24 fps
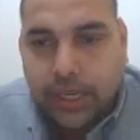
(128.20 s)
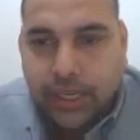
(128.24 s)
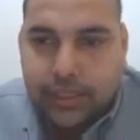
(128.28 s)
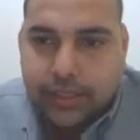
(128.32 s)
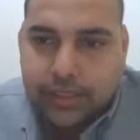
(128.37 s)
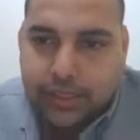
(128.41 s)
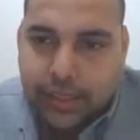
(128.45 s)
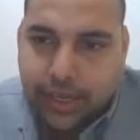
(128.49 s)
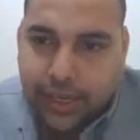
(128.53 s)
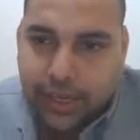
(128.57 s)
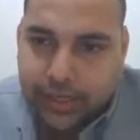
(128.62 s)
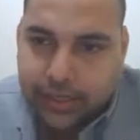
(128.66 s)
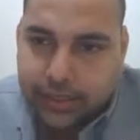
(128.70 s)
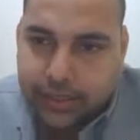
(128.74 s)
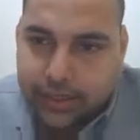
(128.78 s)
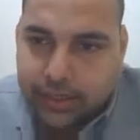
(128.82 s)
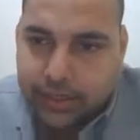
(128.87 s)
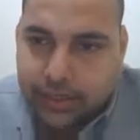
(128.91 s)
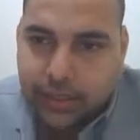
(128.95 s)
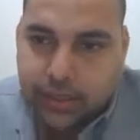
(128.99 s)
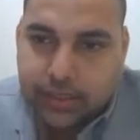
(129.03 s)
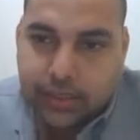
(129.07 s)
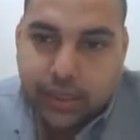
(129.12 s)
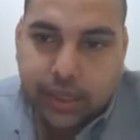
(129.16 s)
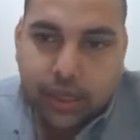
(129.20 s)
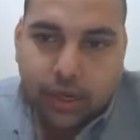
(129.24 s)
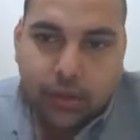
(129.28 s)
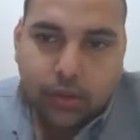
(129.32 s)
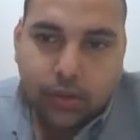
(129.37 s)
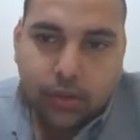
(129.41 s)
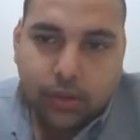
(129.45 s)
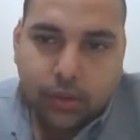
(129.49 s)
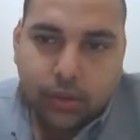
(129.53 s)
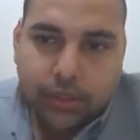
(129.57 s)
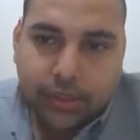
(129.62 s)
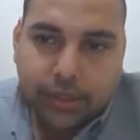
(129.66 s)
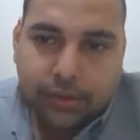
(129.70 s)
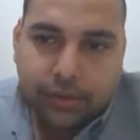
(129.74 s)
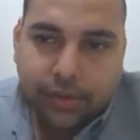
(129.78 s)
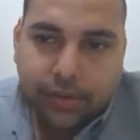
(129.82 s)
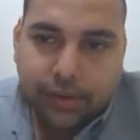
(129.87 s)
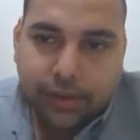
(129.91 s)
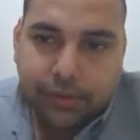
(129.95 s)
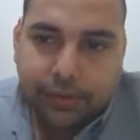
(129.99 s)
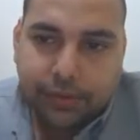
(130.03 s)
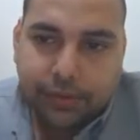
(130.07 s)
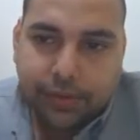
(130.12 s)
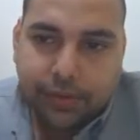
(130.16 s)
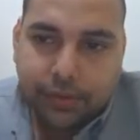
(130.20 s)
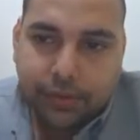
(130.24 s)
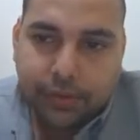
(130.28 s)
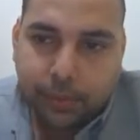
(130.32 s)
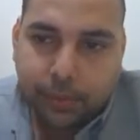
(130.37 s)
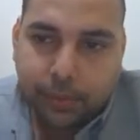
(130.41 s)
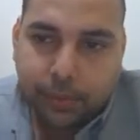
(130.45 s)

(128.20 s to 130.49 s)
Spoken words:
rates is around 75 rupees.